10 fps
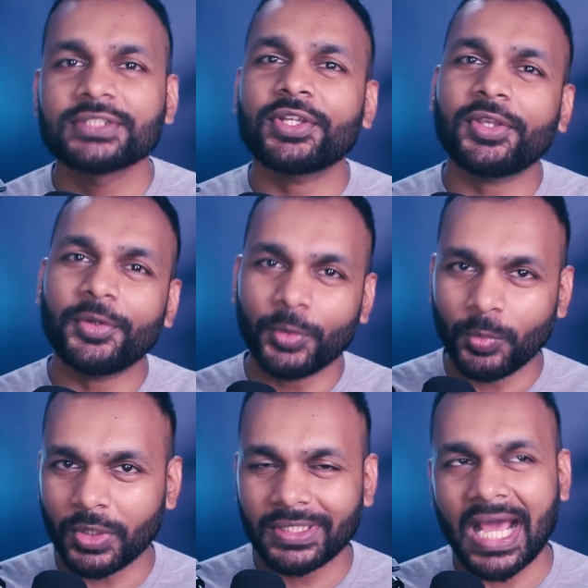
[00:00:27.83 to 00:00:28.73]
So you know
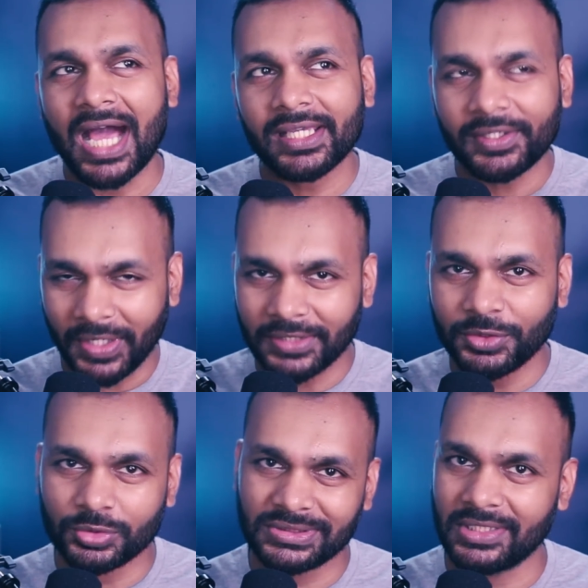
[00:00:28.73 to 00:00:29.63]
what? I read
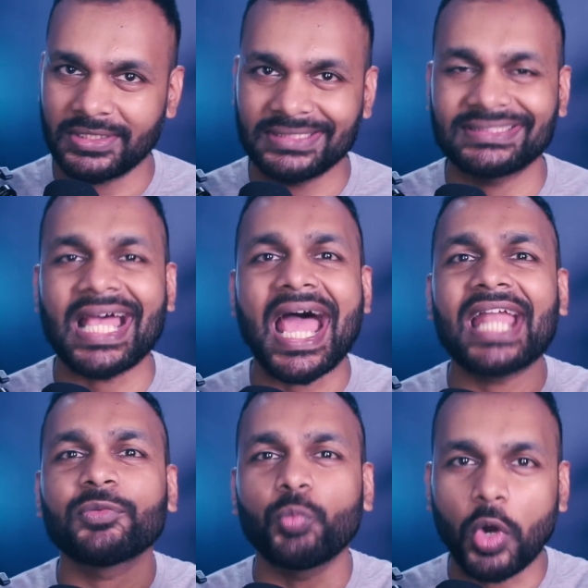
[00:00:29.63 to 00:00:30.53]
those studies
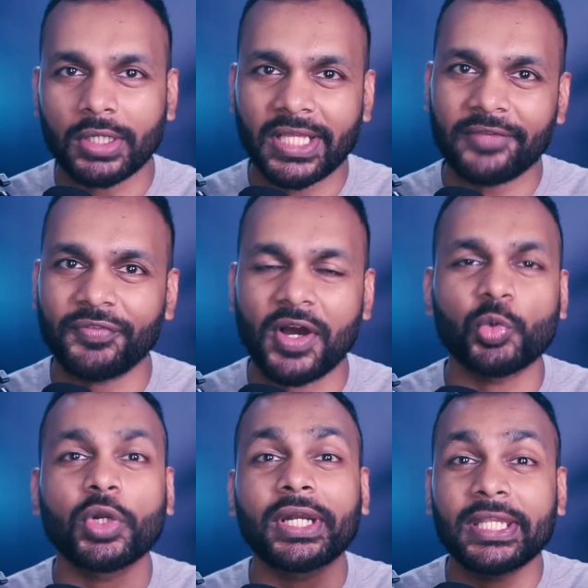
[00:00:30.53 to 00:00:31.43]
and what I
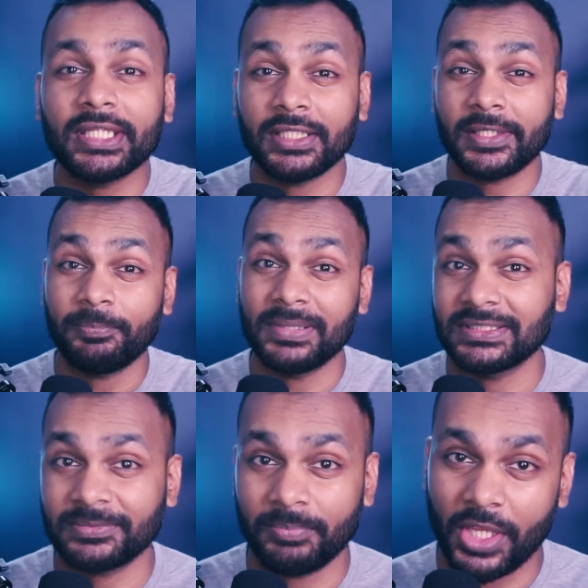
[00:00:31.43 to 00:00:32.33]
found really
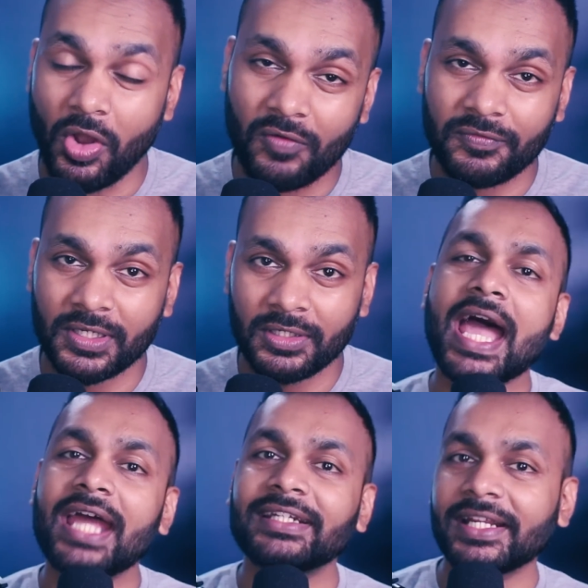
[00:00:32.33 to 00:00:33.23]
pissed me off.
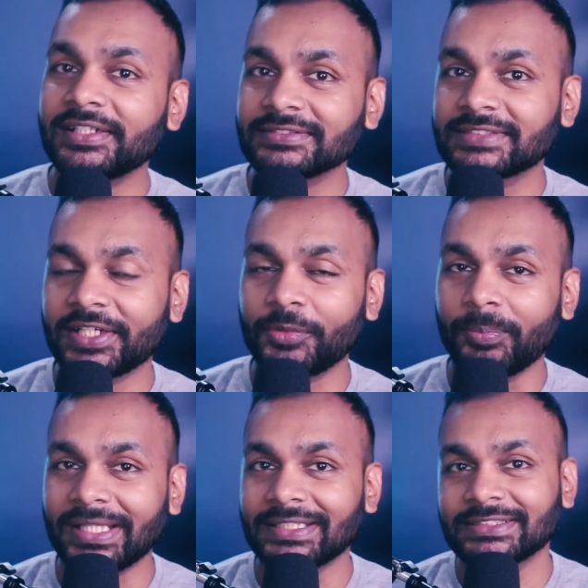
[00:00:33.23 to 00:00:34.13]
And I decided to
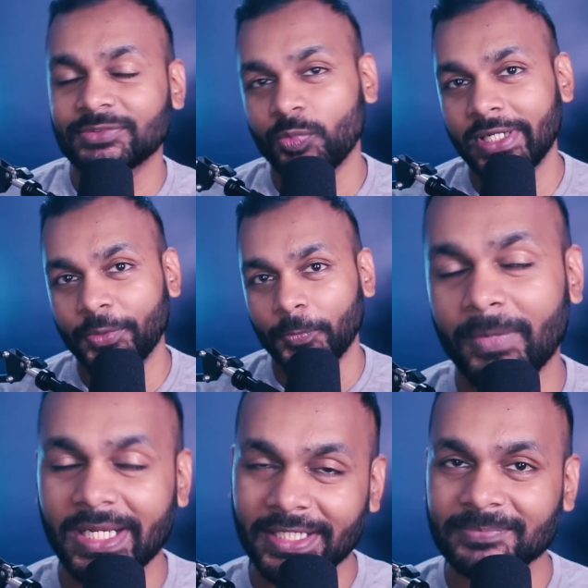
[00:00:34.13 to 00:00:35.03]
make this video.
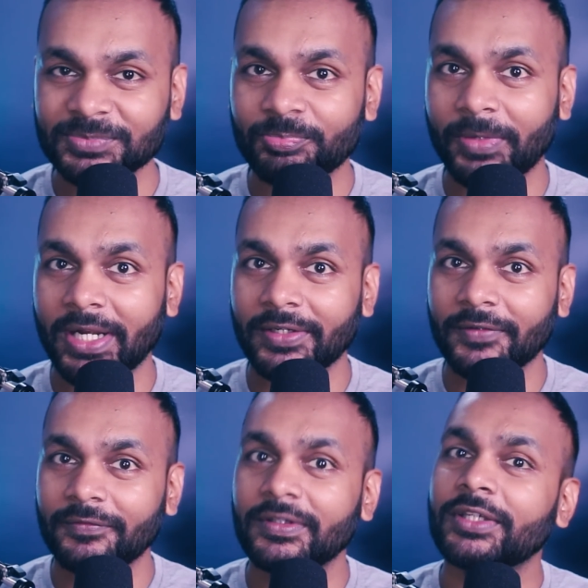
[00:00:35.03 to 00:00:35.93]
My name's
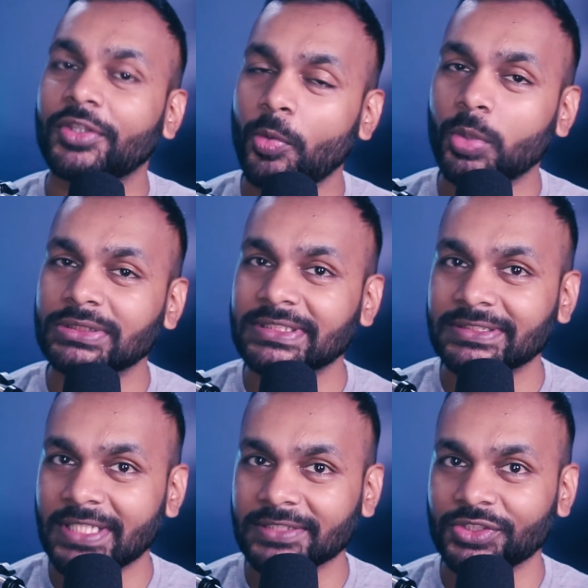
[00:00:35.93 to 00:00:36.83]
Pranav. You're watching
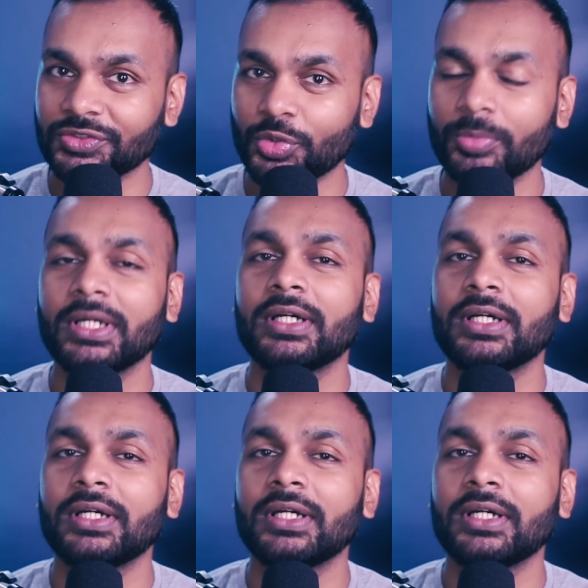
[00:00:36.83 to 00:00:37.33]
scienceisdope.